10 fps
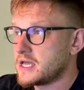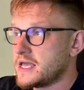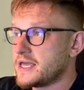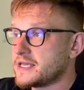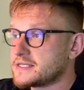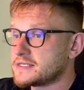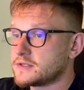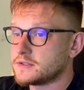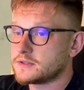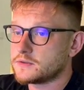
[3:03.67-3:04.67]
is
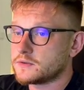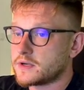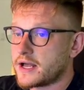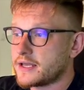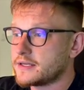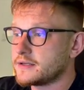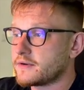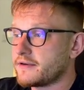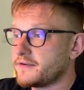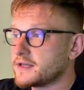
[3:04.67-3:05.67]
to hide the
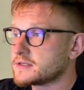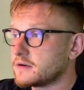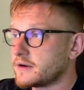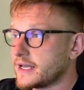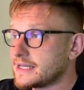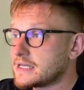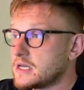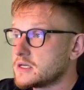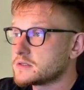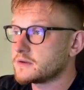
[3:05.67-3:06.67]
graphics. All right,
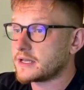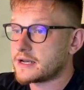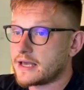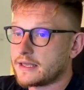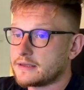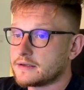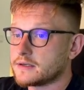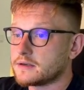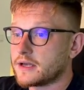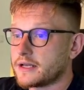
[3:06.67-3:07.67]
so you can hide
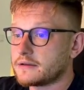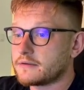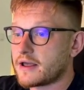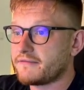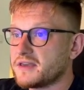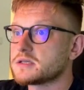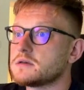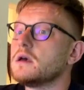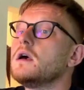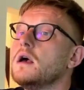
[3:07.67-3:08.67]
the graphics
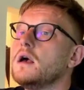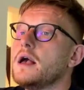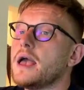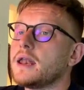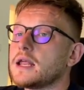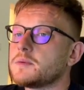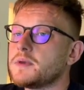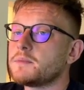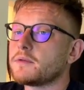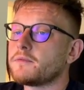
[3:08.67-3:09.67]
and let
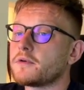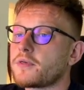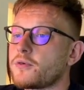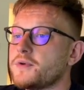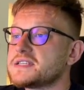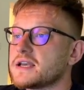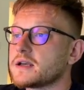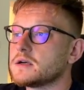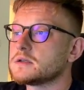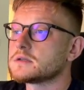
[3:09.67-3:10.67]
people for 3
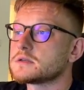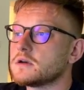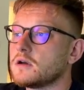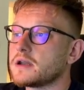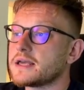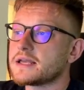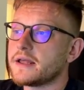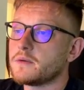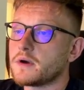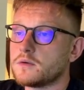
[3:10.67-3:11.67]
seconds only.
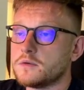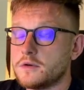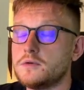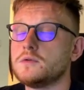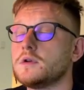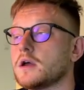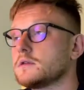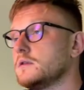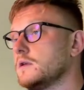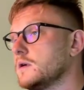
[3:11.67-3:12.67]
Anyone who do not
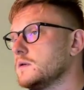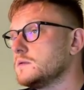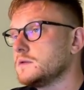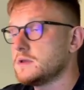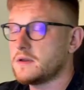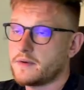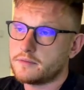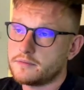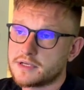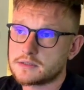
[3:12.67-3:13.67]
know, anyone who
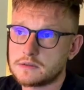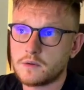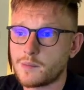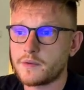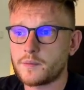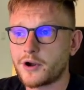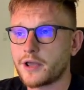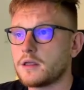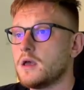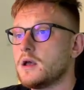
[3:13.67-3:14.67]
doesn't know about the product,
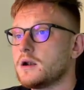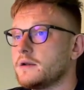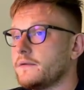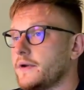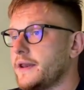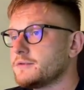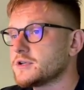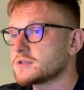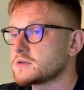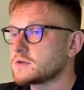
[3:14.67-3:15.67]
read them.
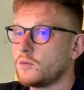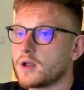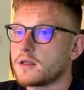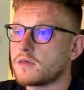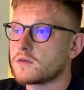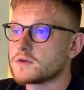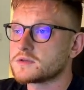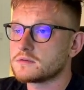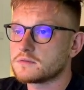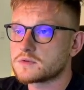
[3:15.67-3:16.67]
Just quickly
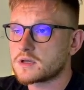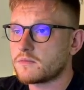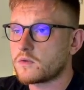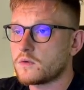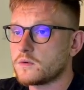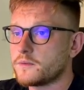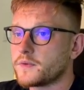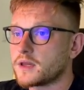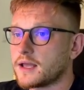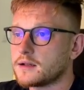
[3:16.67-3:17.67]
skim through the
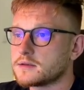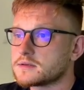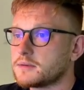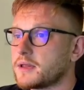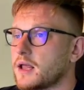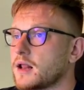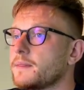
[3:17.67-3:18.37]
title, subtitle,